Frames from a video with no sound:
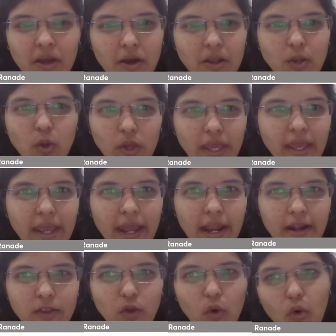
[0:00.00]
Looking
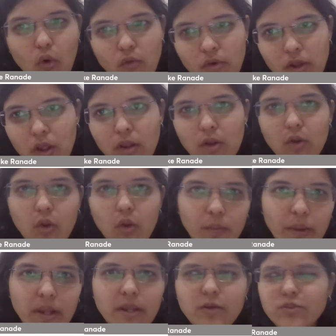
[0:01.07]
at the overall
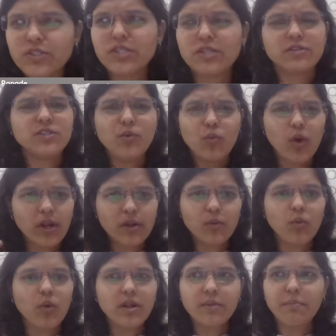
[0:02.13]
global news, see what
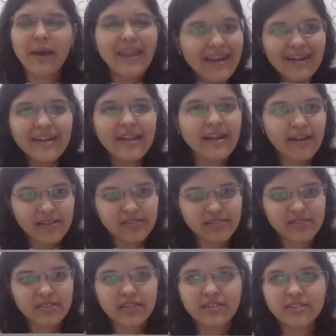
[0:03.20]
my intent
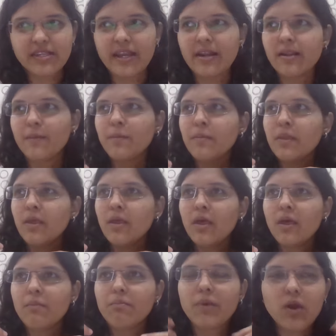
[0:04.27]
is that
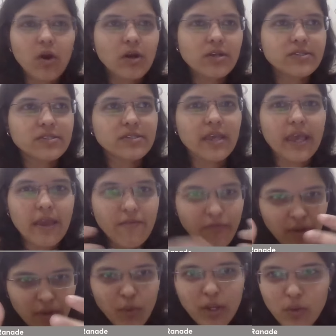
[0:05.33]
because
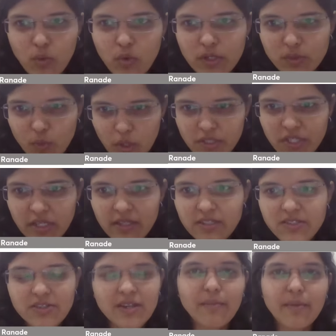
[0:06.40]
everyone who is watching this
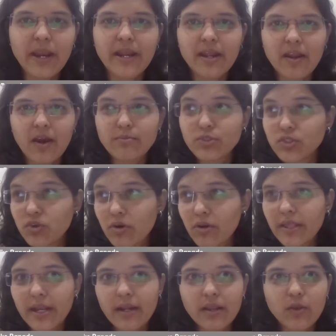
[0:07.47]
stream right now, I'm sure
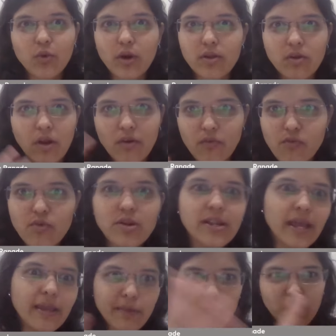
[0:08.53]
that you are not
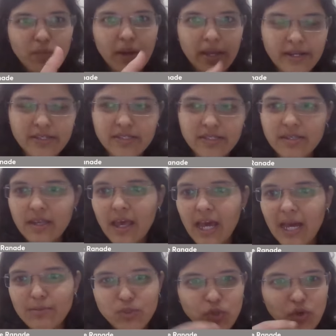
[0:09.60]
full-time into markets.
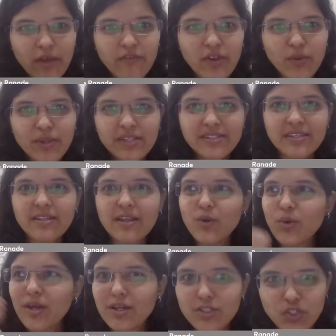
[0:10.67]
I'm sure everyone is either
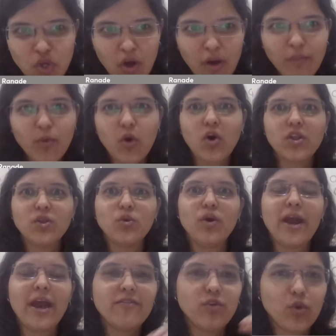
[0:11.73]
doing a job or you
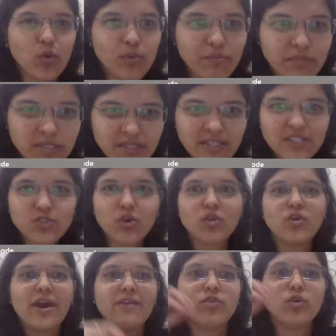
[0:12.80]
have your own business or
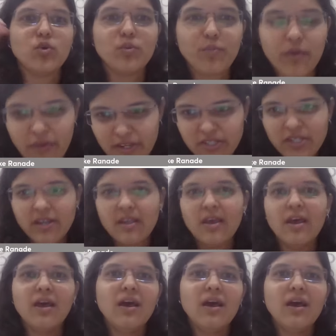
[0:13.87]
you have your own profession.